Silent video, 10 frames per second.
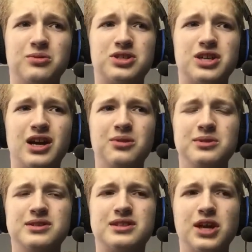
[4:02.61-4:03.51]
which I
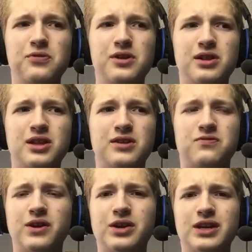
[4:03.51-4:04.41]
was definitely
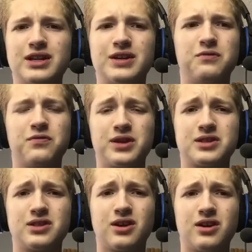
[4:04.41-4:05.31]
very
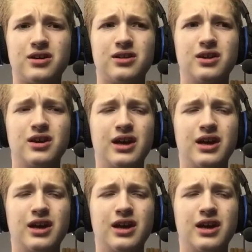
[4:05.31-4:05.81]
conflicted on